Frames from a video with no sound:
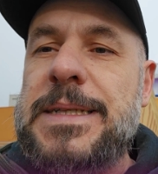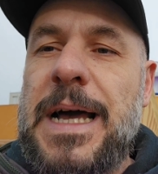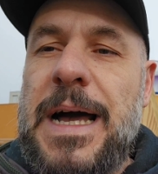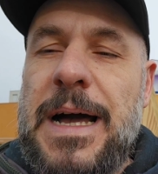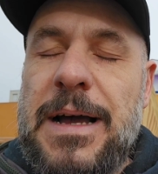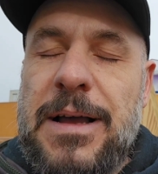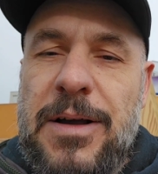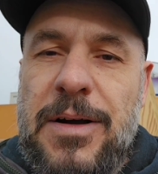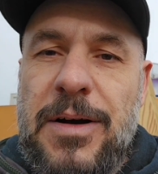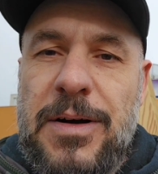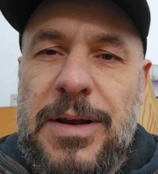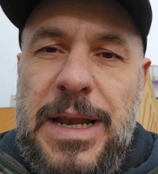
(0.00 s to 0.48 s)

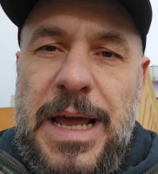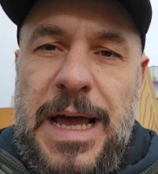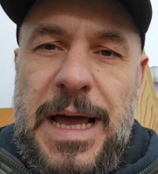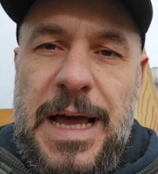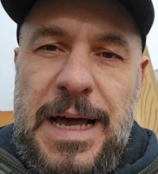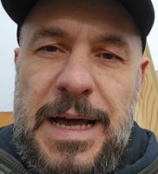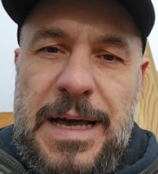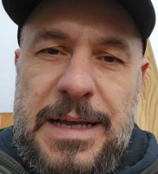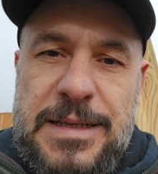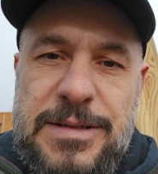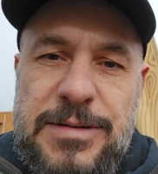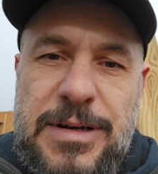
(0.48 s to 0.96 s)
I'm gonna
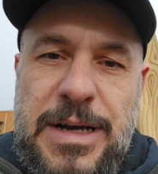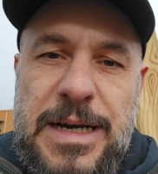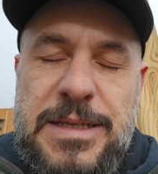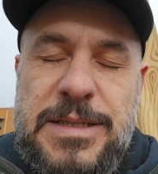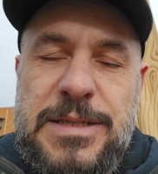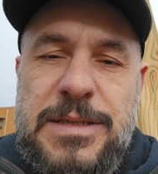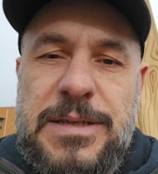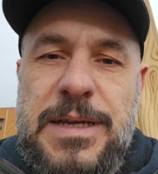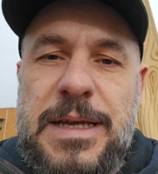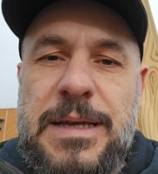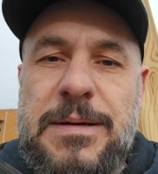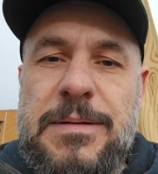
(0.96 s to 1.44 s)
try
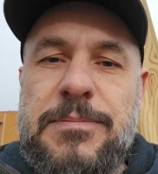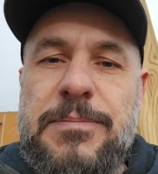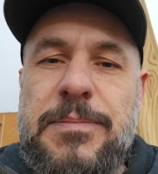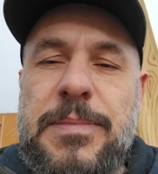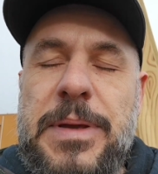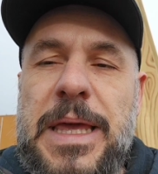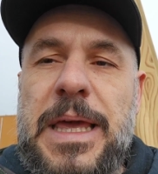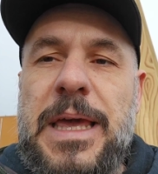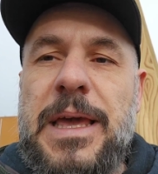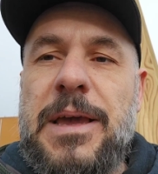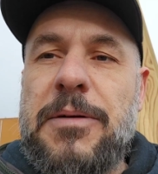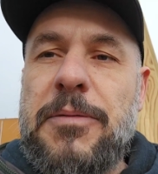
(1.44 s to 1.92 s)
to
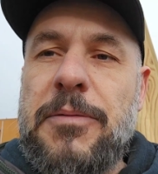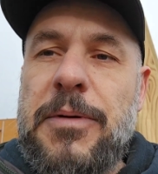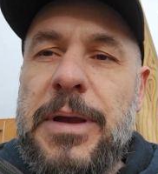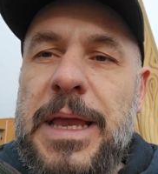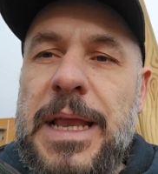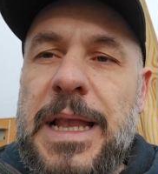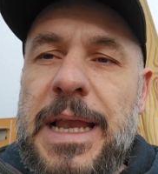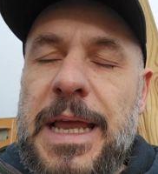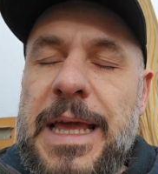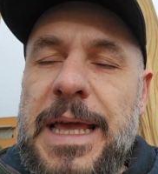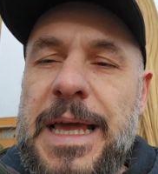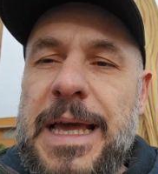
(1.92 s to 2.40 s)
be
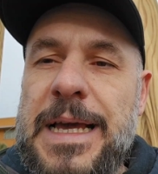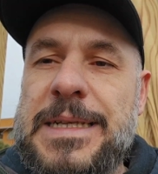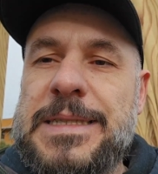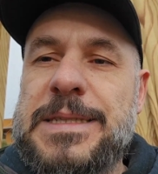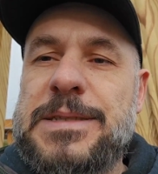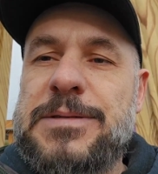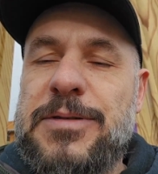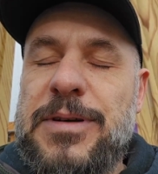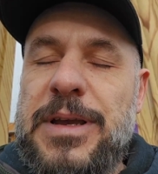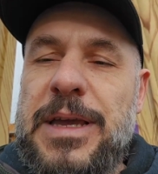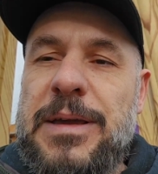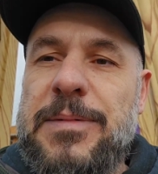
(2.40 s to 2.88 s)
really
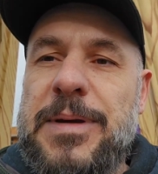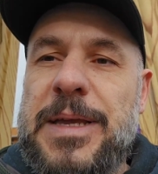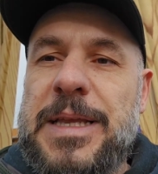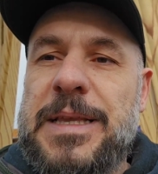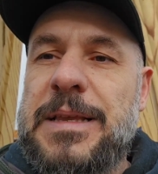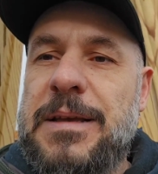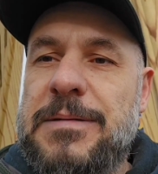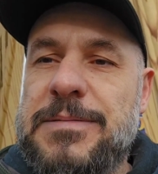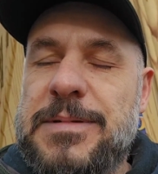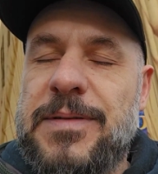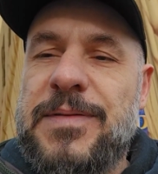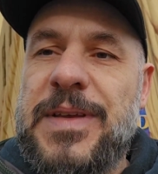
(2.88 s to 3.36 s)
extreme in
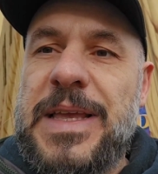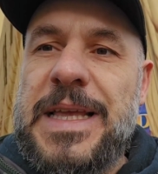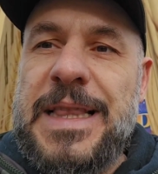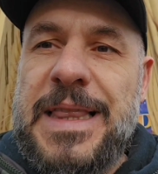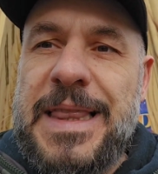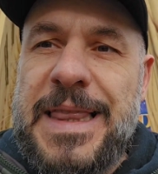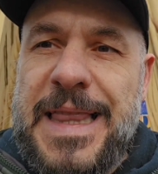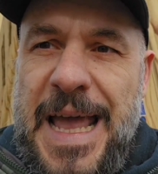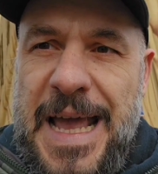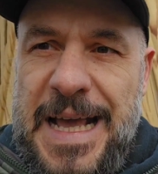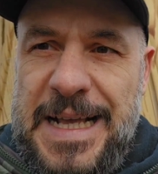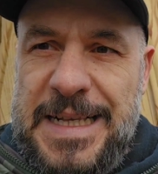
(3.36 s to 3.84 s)
terms of
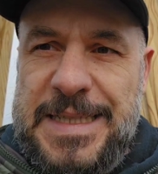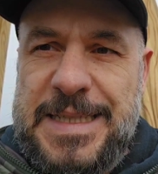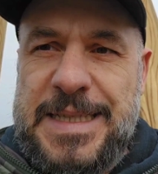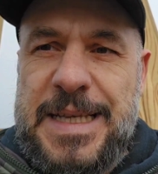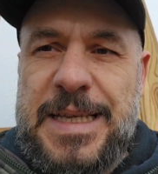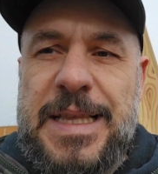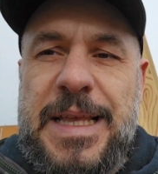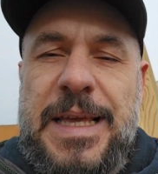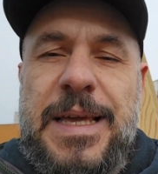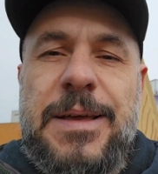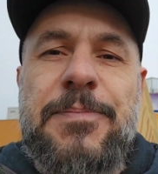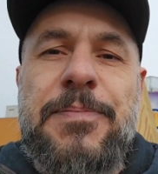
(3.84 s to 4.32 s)

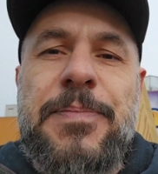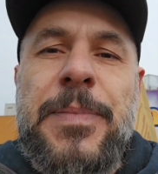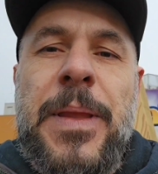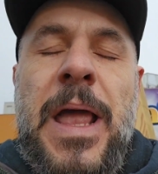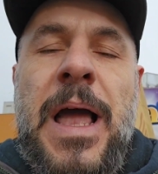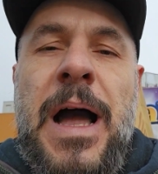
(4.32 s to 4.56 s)
intensity.